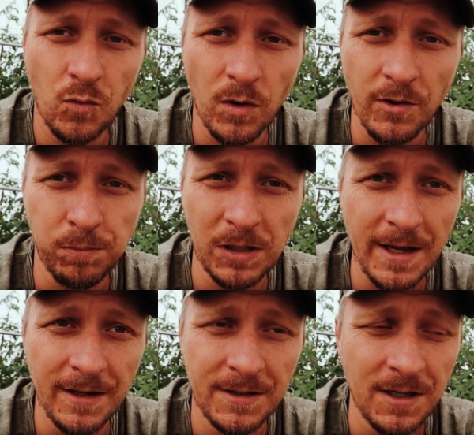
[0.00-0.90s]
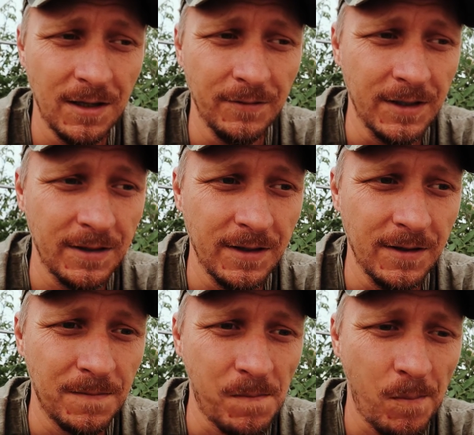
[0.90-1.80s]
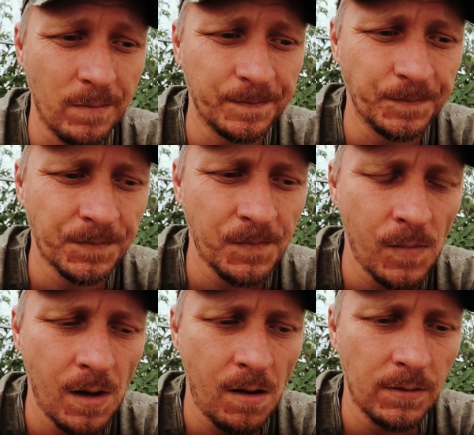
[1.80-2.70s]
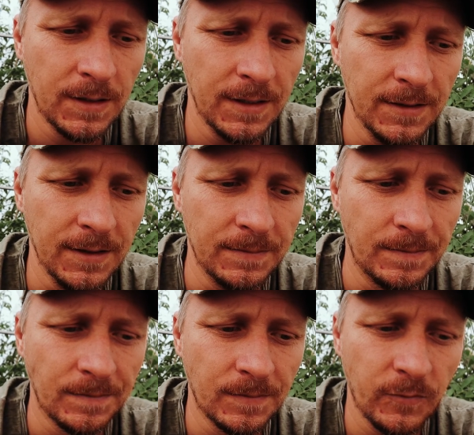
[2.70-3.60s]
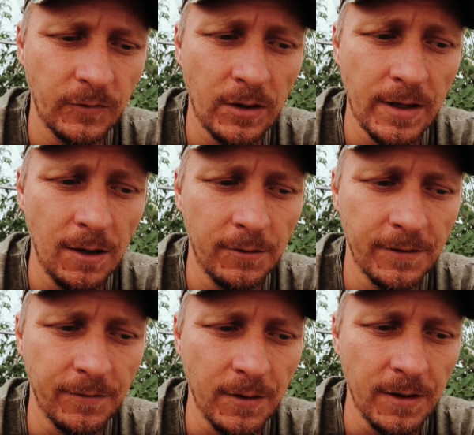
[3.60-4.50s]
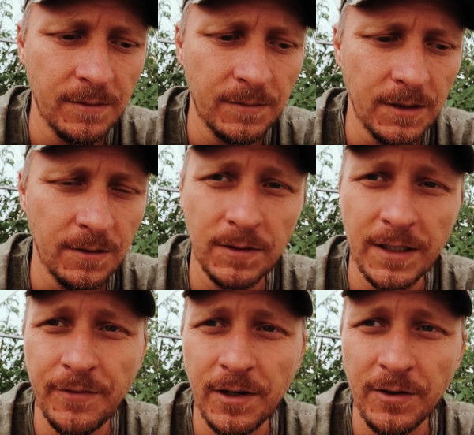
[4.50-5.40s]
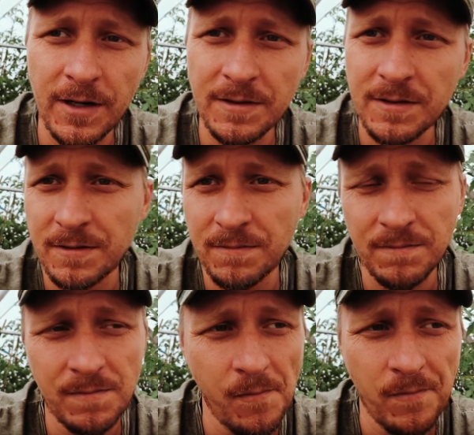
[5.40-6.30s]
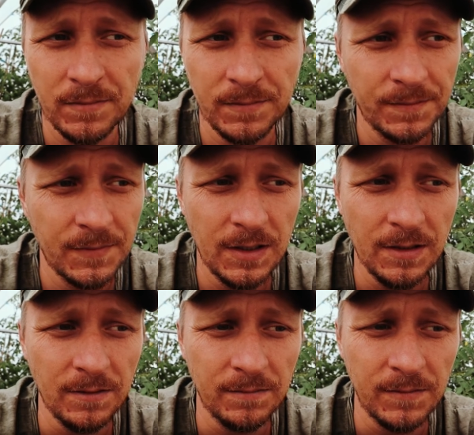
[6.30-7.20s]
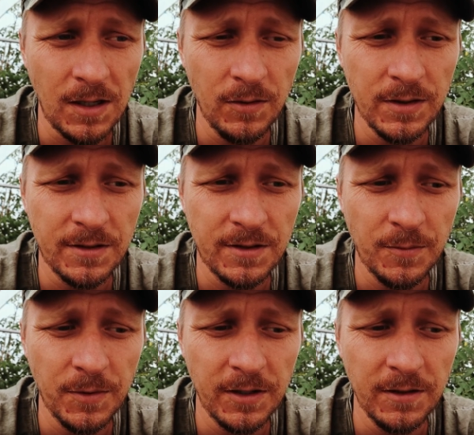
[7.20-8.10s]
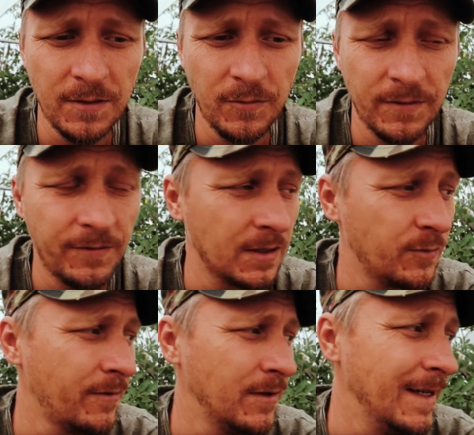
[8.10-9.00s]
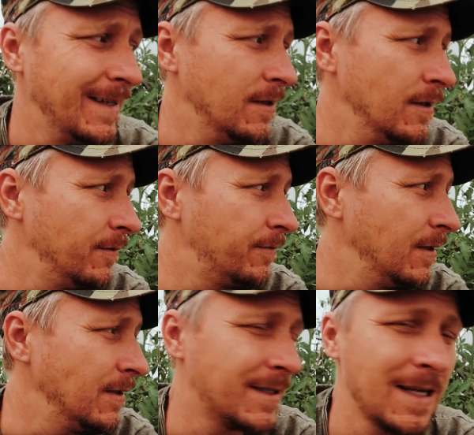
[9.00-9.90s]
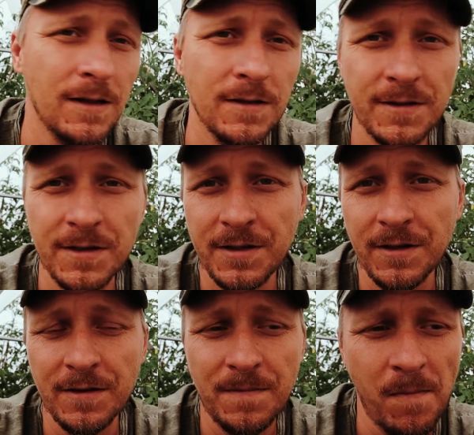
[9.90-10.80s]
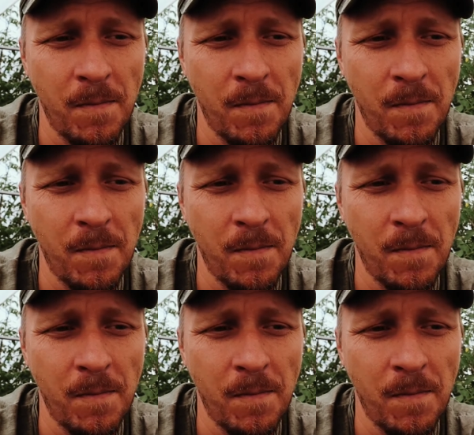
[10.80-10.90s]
worth planting a ton of it, you know, and very healthy for you, you know. Leafy greens, you know, always super good. In fact, we haven't eaten enough salads this year.